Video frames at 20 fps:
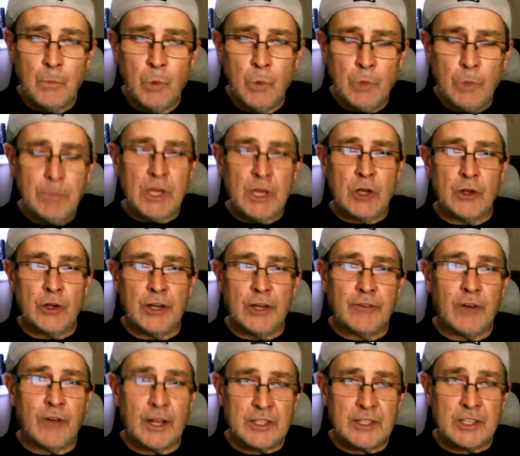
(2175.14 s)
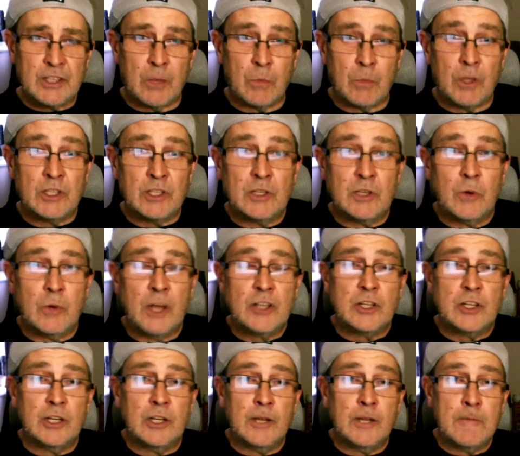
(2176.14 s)
would be good if I had someone to
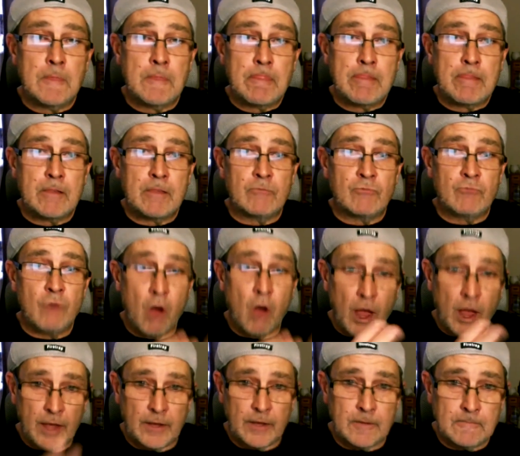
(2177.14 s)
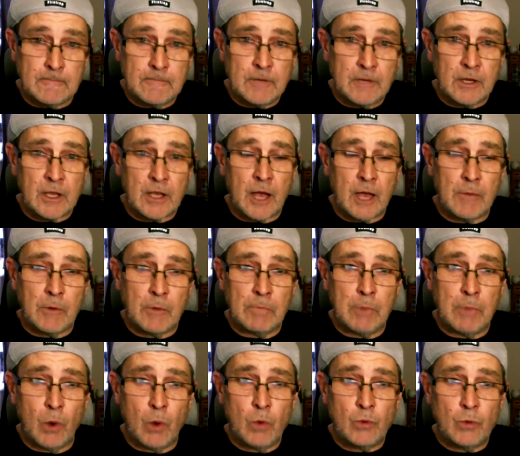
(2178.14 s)
actually write them, come on
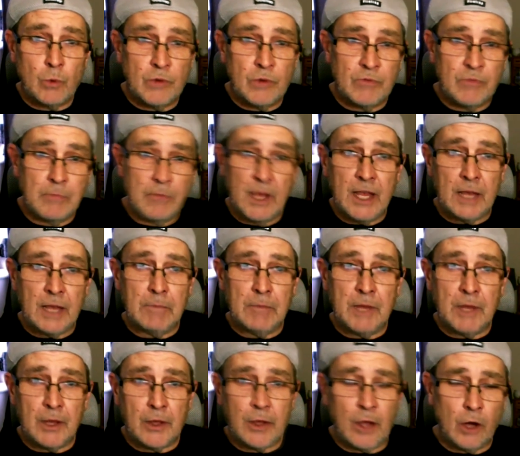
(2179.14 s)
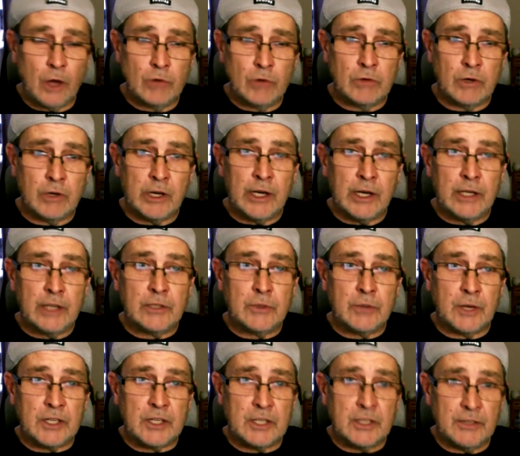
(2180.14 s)
board with me and be a co-writer
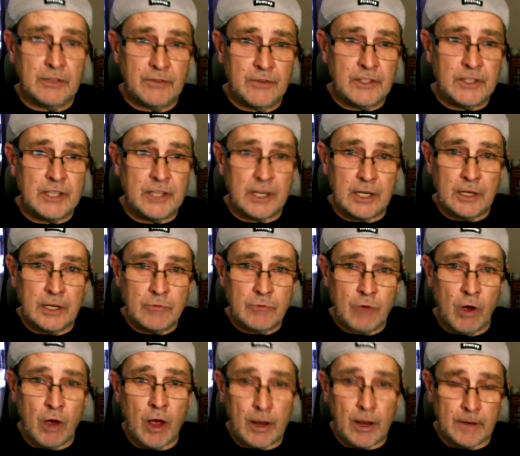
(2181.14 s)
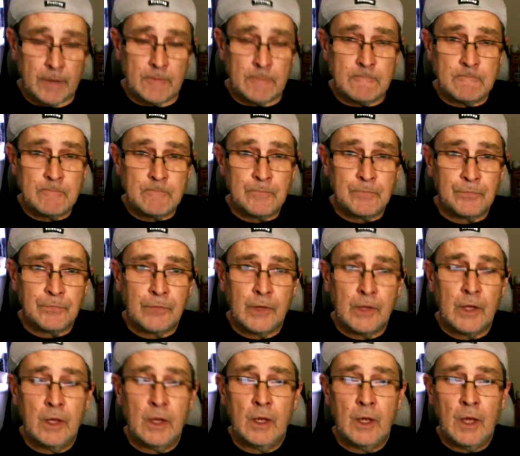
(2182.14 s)
to actually physically write them.
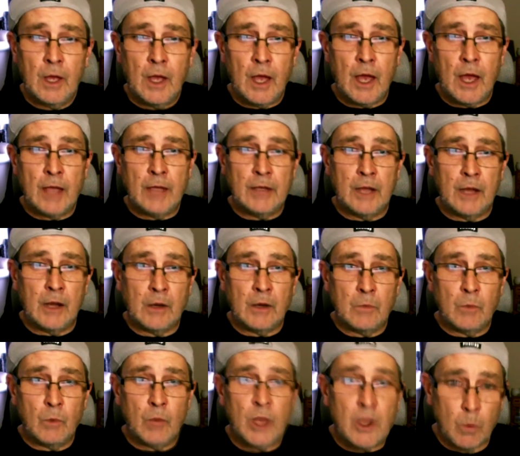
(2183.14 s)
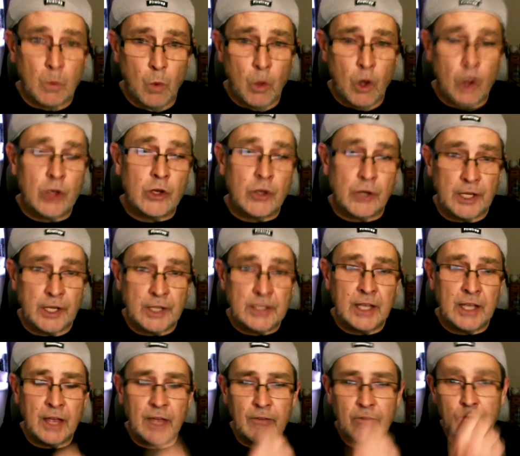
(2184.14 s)
And then yeah. we could work on it
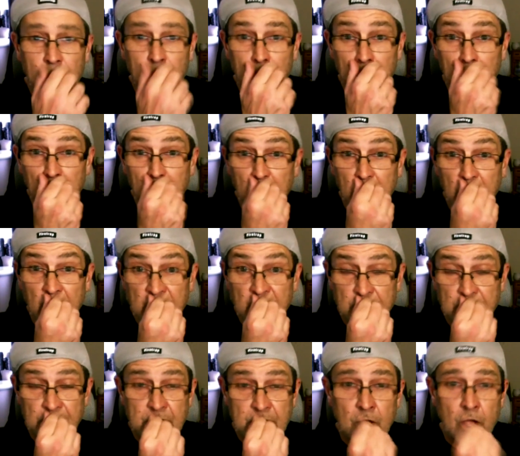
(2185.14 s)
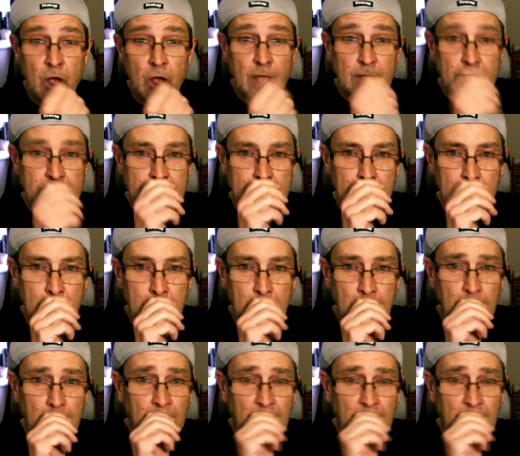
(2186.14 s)
together. And uh, he's retired. So